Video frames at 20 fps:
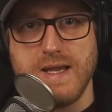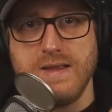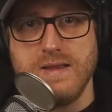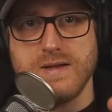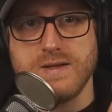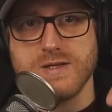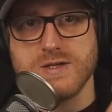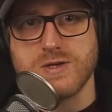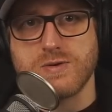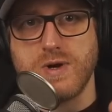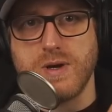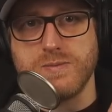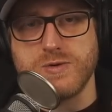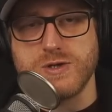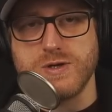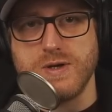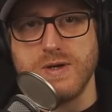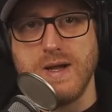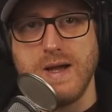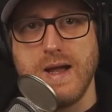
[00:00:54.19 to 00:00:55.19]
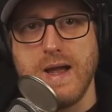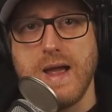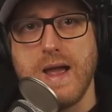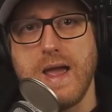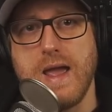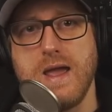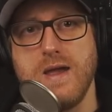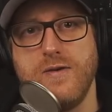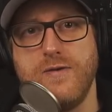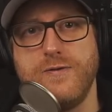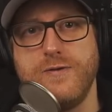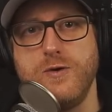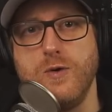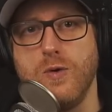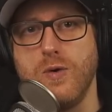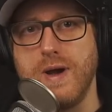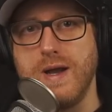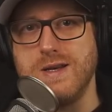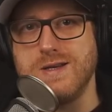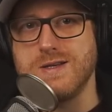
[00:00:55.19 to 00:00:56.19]
in the description if
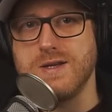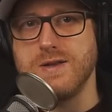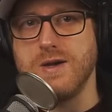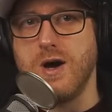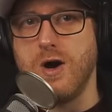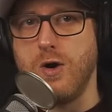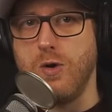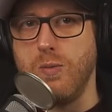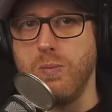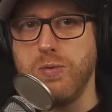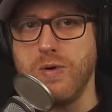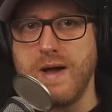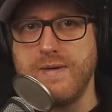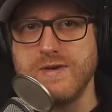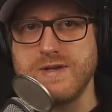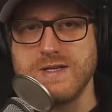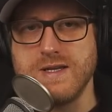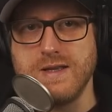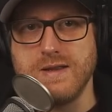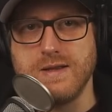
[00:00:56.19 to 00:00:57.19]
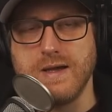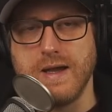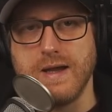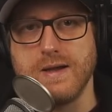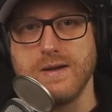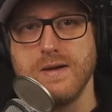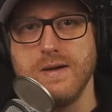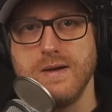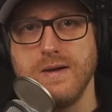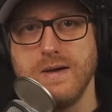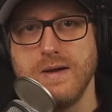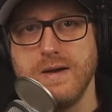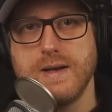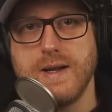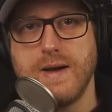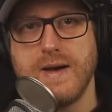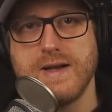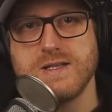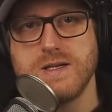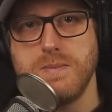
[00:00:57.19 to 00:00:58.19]
you're into the whole brevity thing.
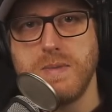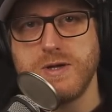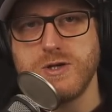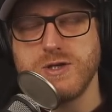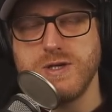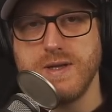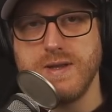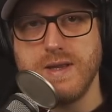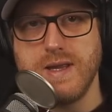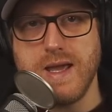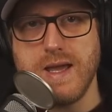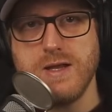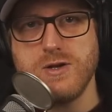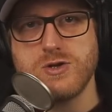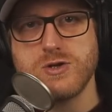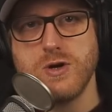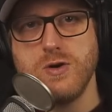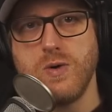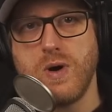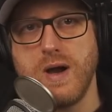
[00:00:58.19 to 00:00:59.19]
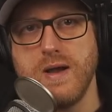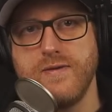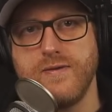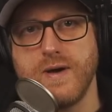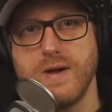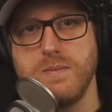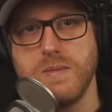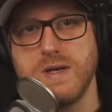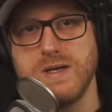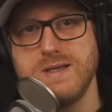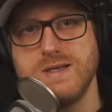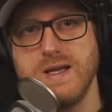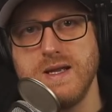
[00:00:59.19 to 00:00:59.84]
Now, as I mentioned in the intro, Hifiman